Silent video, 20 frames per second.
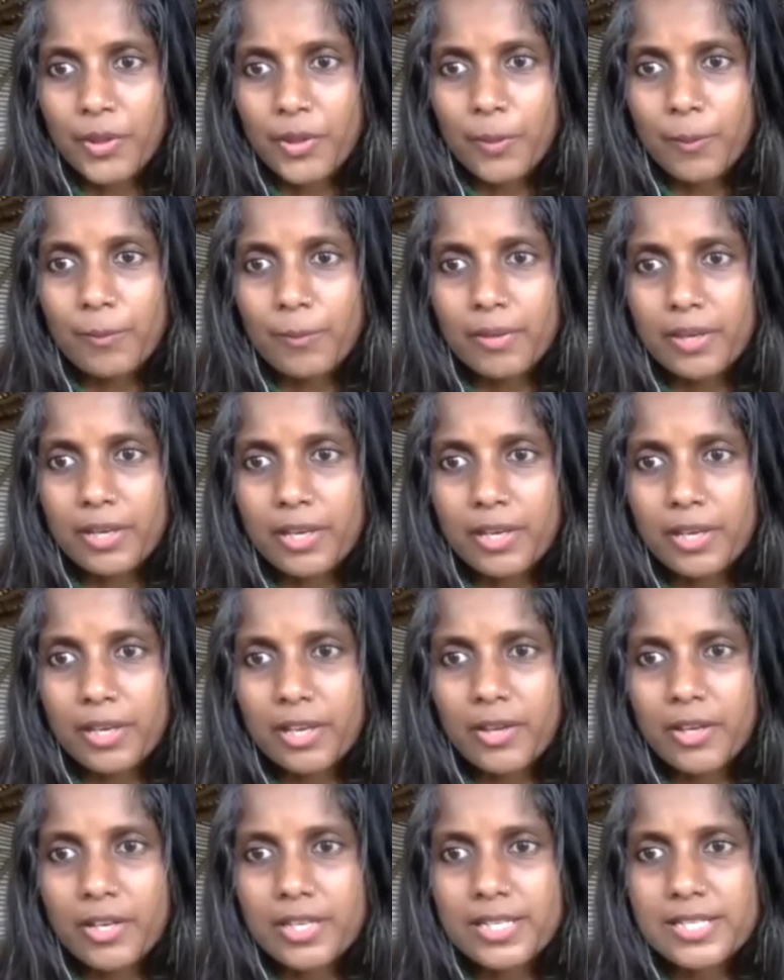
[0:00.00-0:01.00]

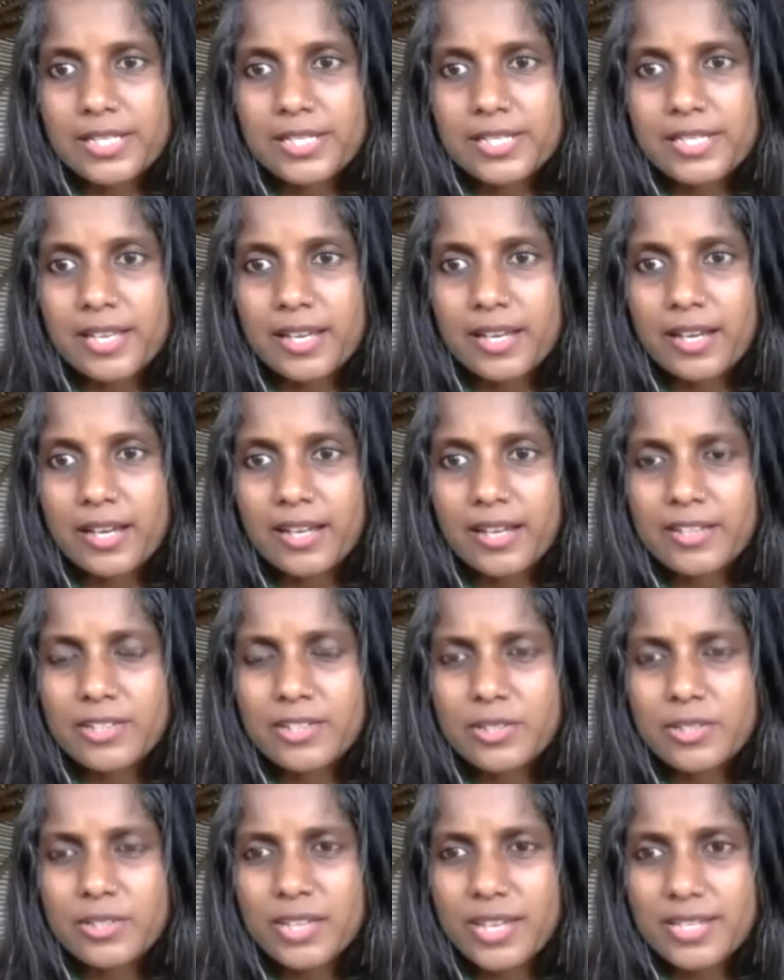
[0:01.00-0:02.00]
Because in
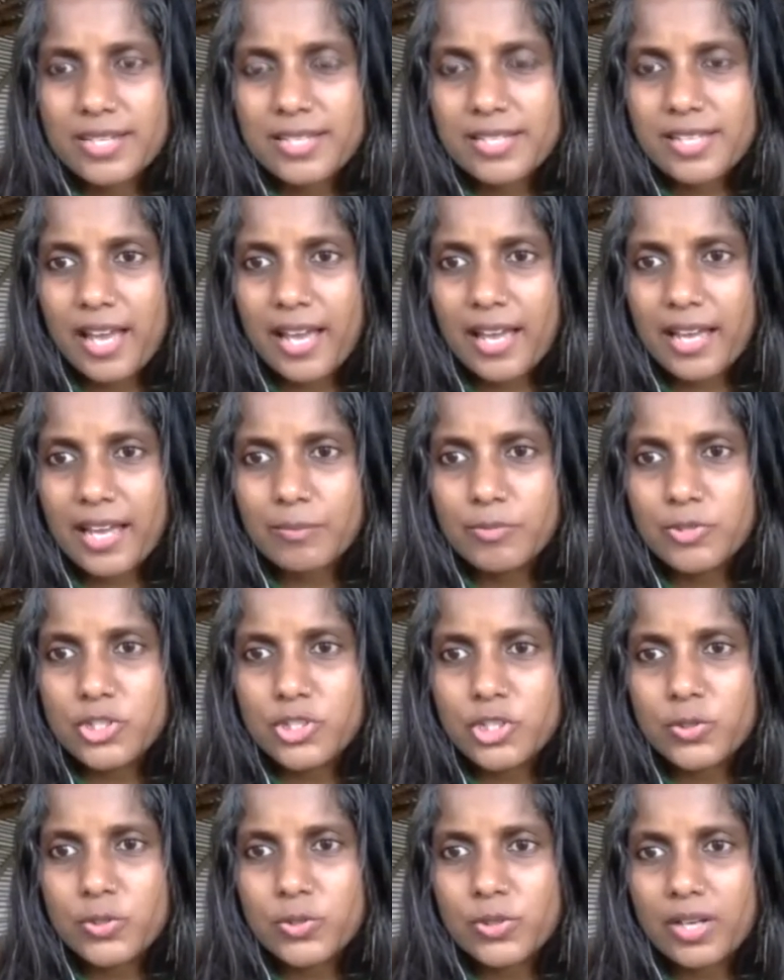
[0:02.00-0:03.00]
today's time,
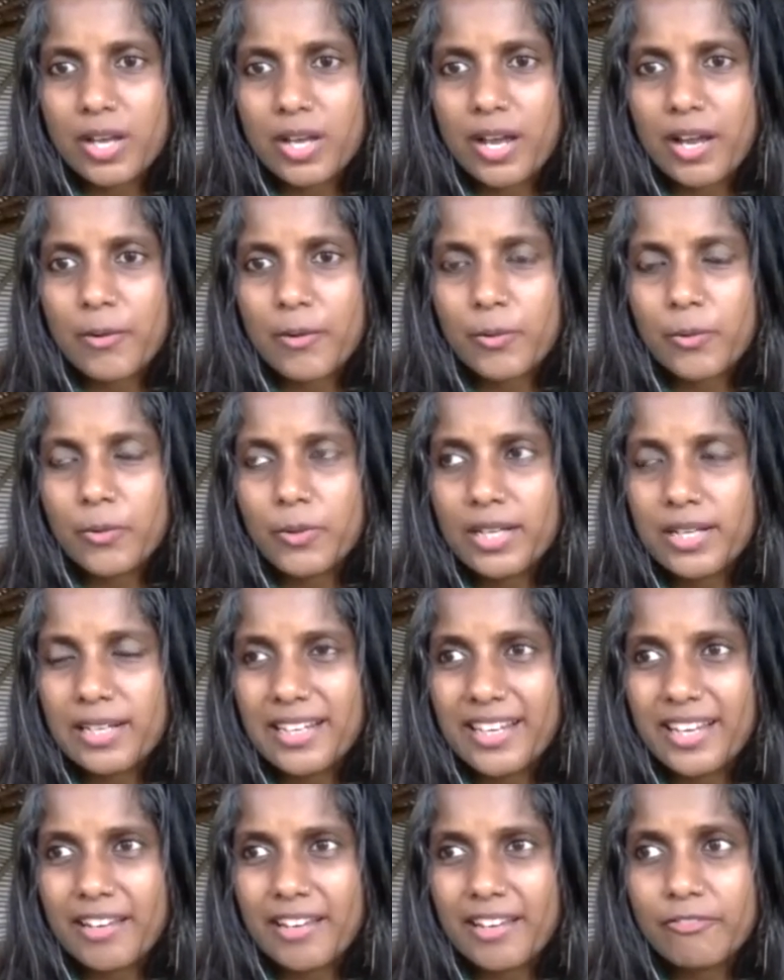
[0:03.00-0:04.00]
children are
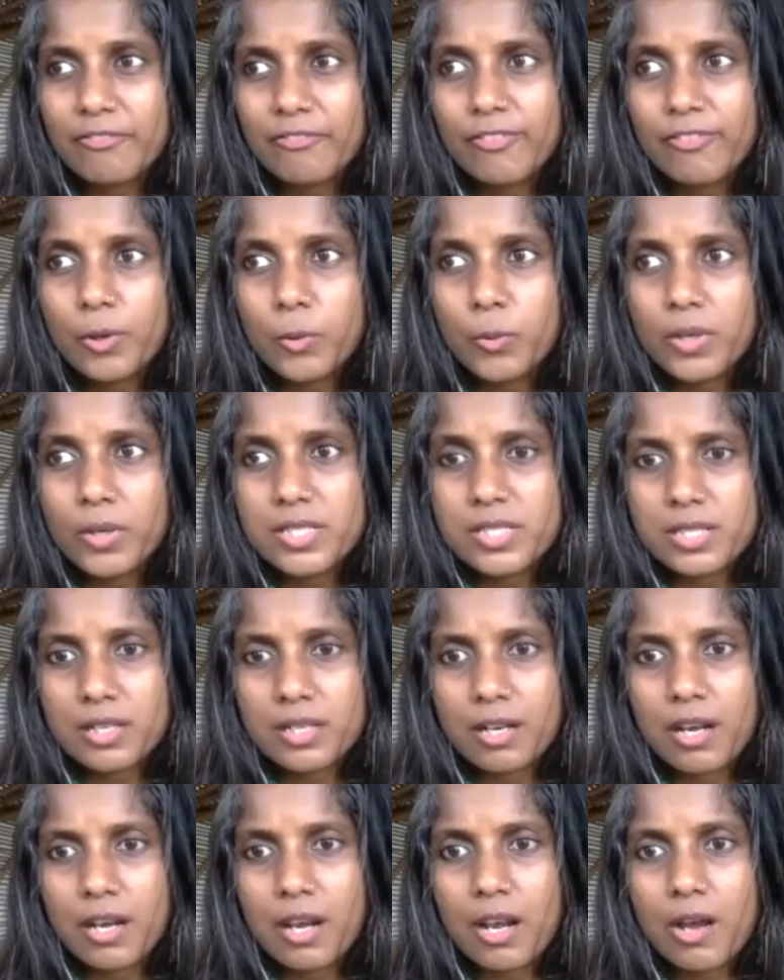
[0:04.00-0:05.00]
really influenced a
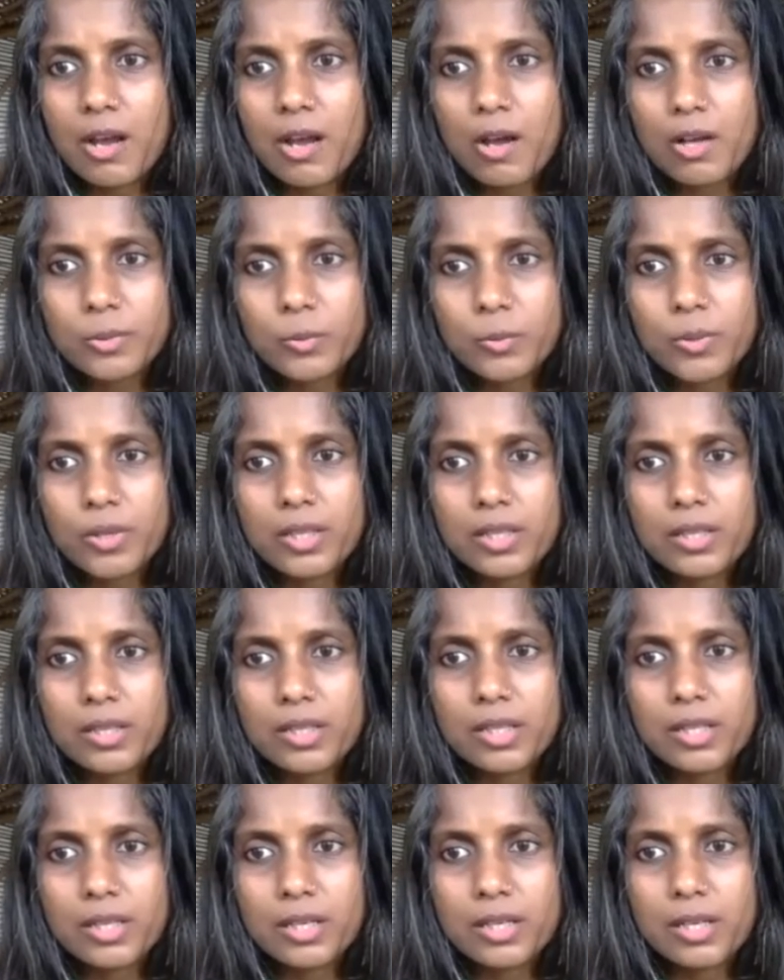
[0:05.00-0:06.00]
lot with
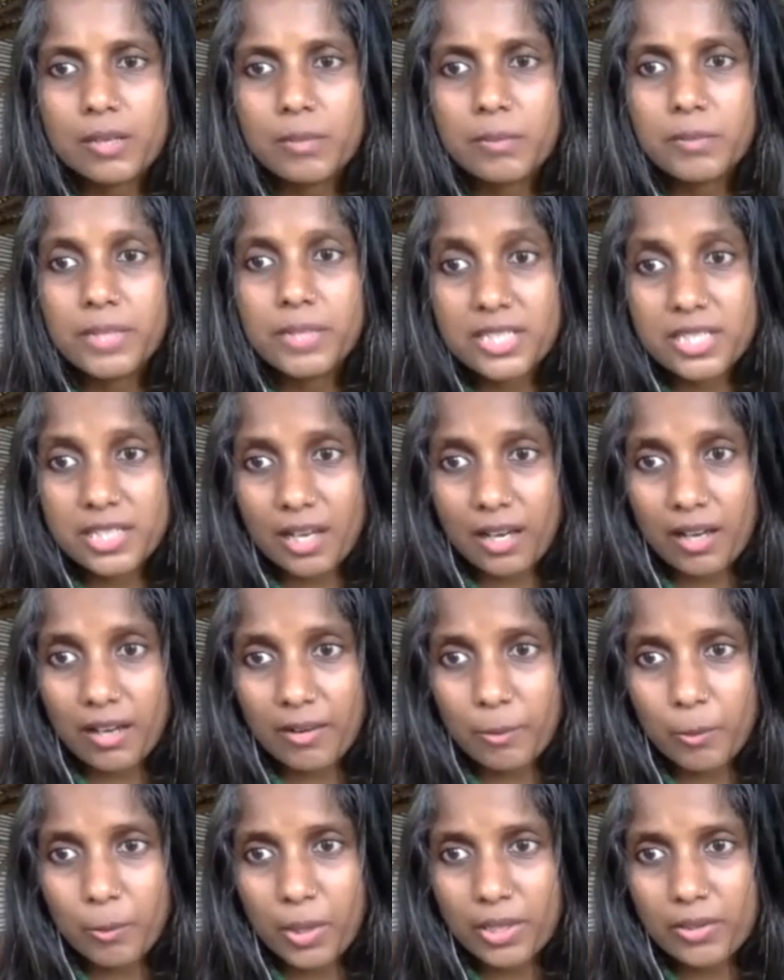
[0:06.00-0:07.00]
media,
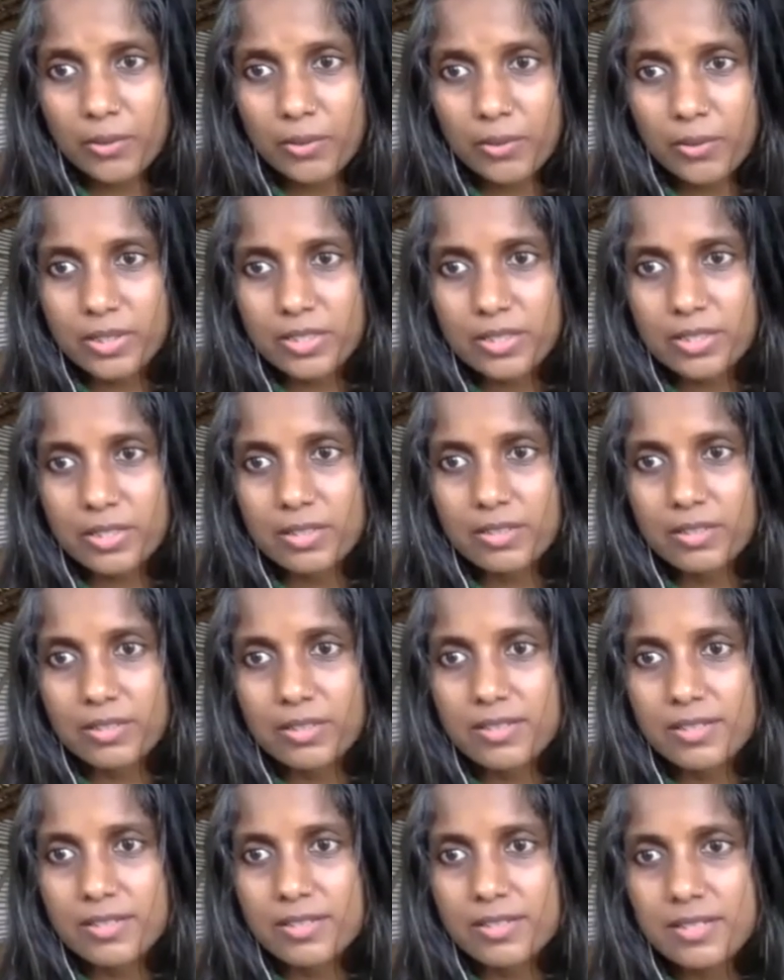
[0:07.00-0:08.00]
whether it
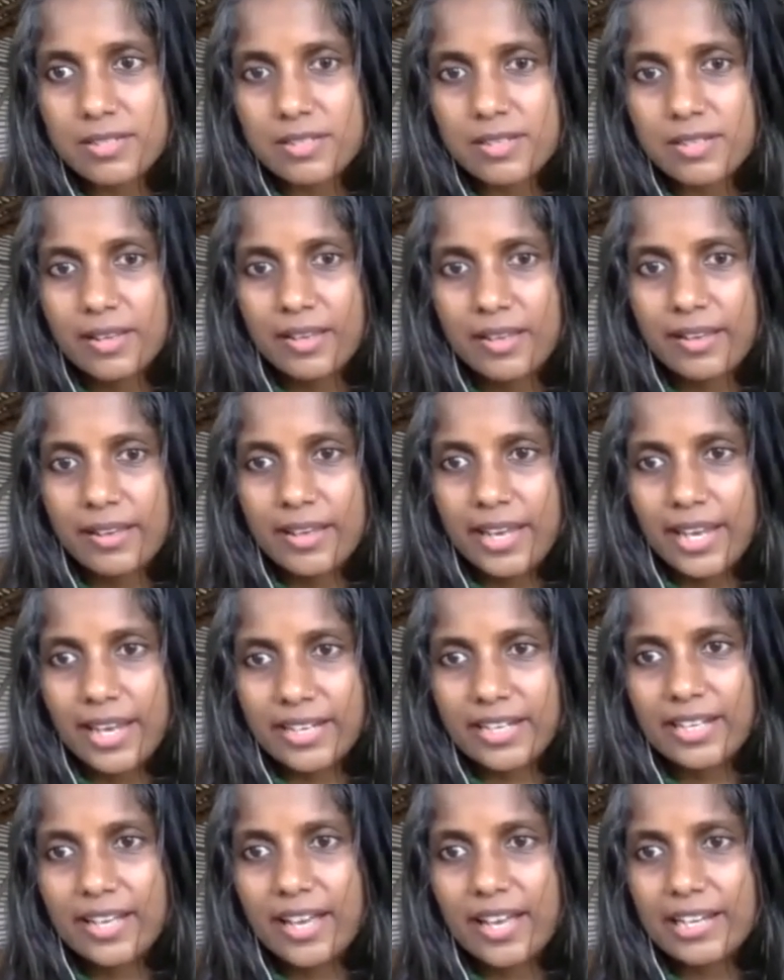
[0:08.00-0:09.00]
is any
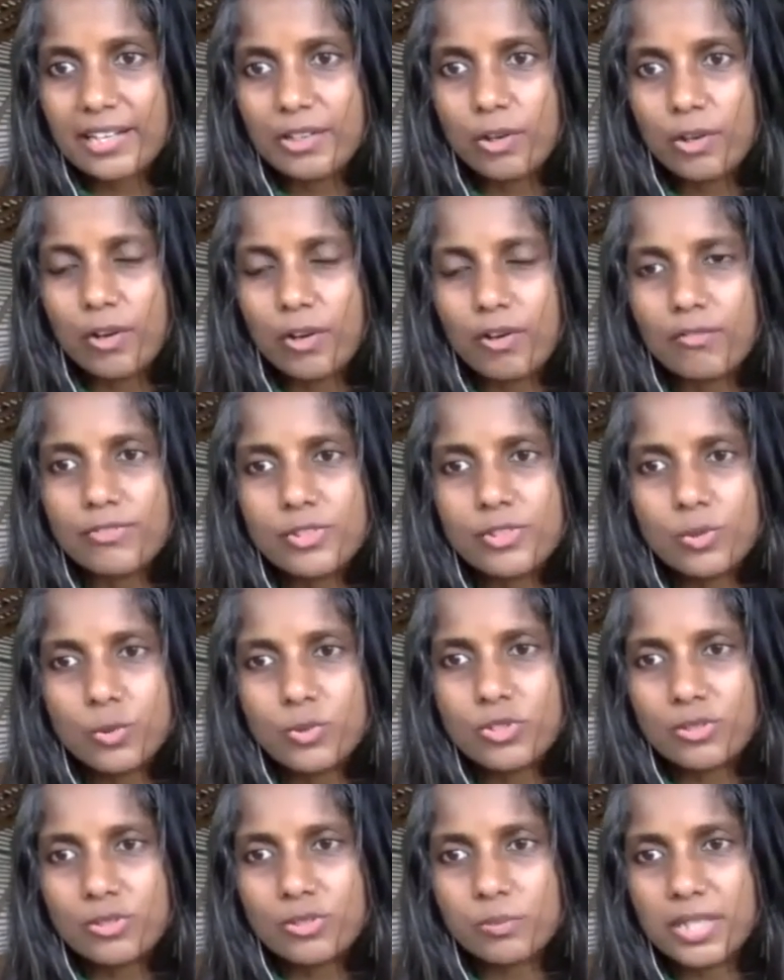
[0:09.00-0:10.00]
kind of
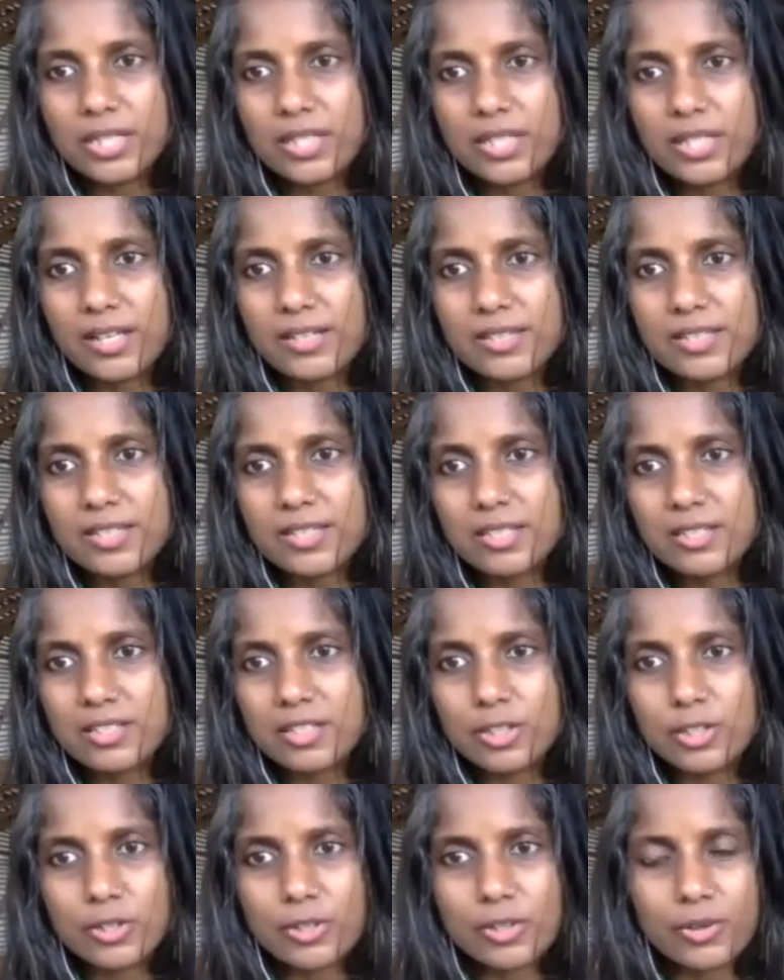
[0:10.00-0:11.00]
social media,
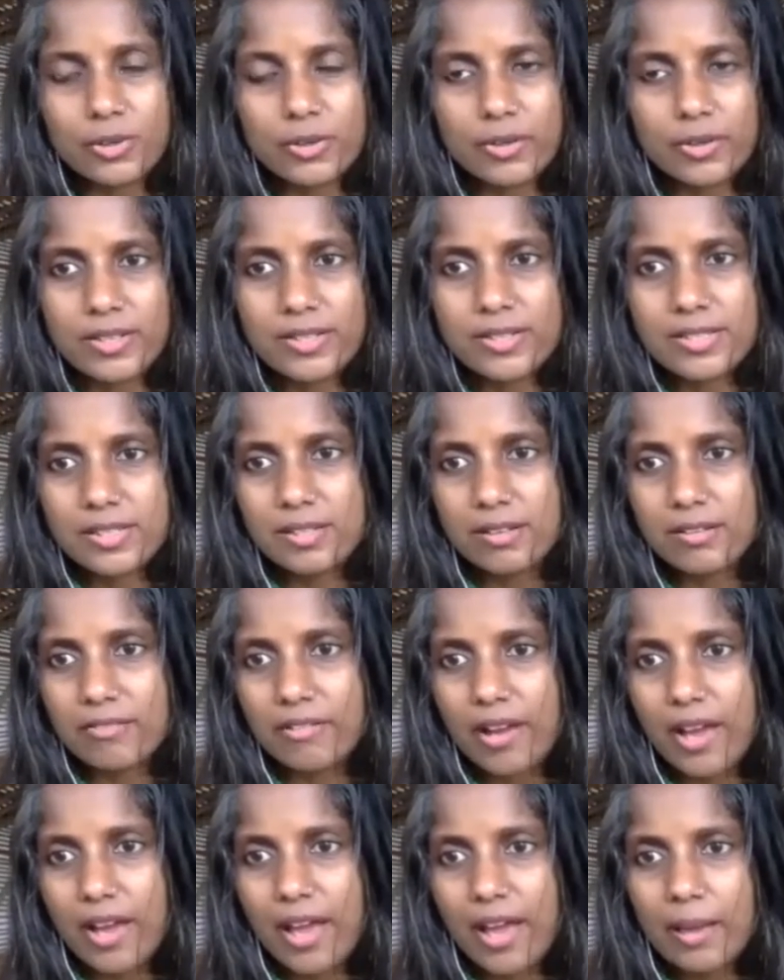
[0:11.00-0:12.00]
Tinder,
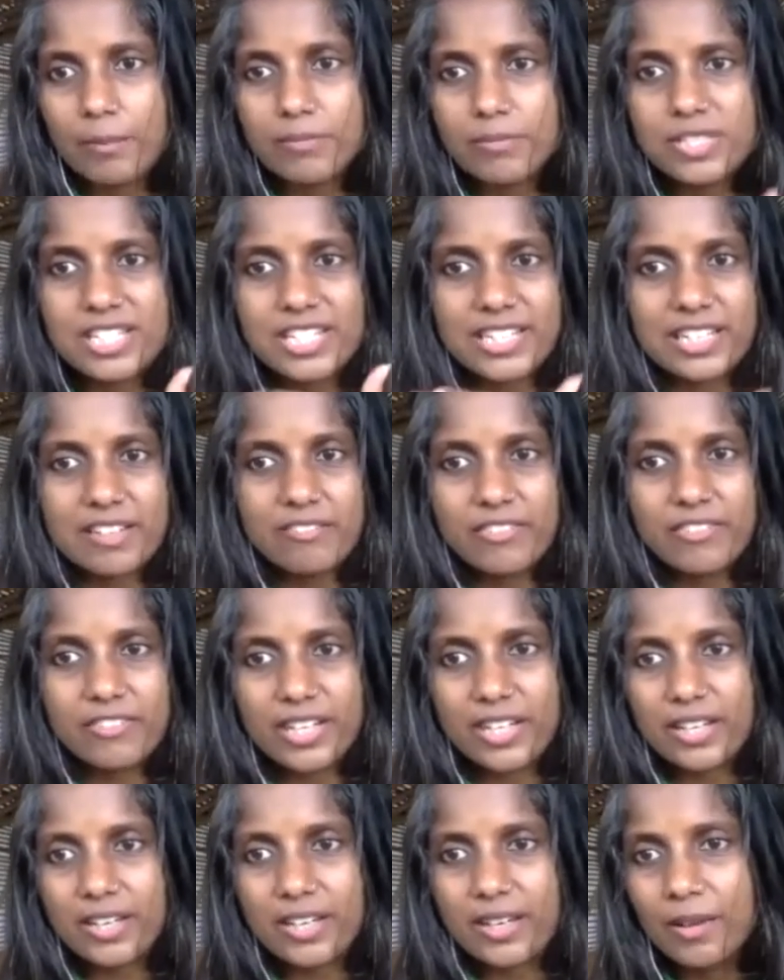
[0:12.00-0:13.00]
Instagram,
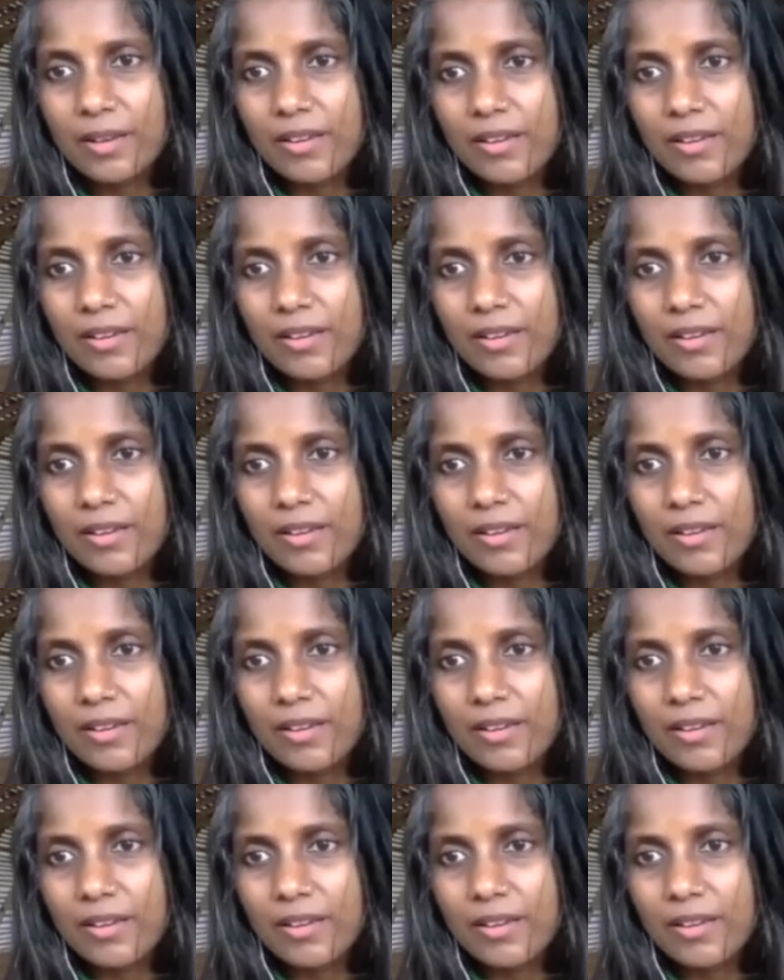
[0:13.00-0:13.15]
TV,